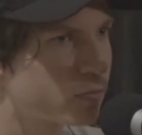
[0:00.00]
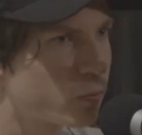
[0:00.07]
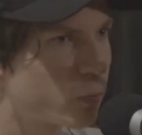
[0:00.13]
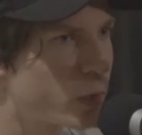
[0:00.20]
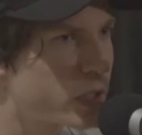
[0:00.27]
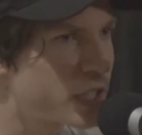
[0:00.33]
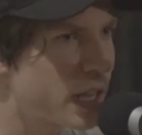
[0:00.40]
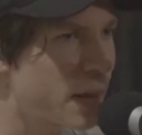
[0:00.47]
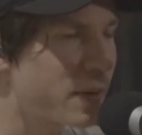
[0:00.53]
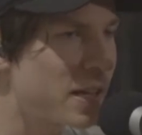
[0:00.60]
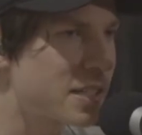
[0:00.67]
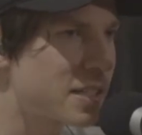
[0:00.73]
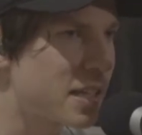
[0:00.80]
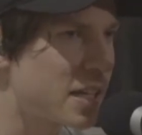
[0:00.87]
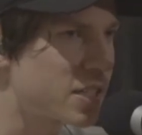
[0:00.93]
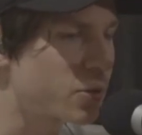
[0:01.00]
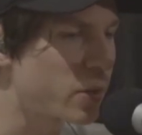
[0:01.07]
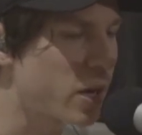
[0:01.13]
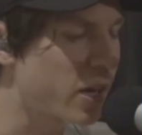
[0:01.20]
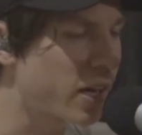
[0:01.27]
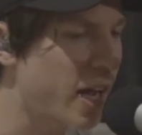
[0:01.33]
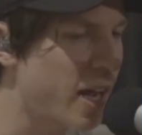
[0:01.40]
Which, I mean, that's a
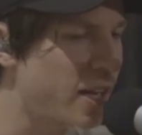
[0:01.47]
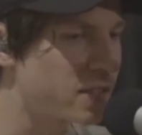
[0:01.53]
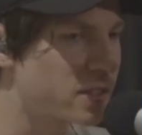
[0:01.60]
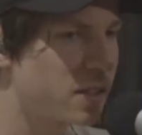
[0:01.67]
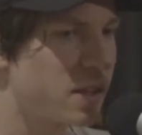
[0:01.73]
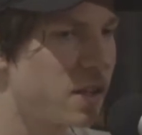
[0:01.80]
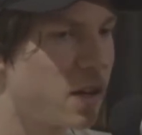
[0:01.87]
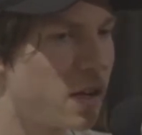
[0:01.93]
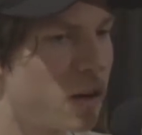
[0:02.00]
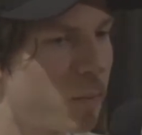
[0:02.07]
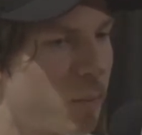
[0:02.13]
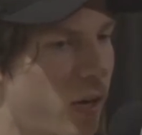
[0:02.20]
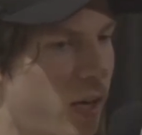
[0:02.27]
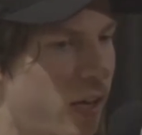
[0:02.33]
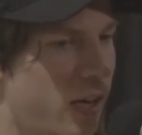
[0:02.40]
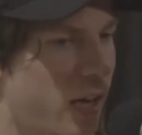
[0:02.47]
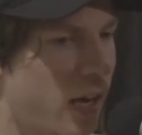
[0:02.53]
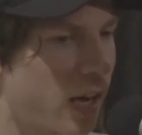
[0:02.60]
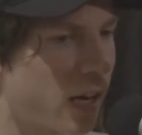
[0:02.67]
rare case, but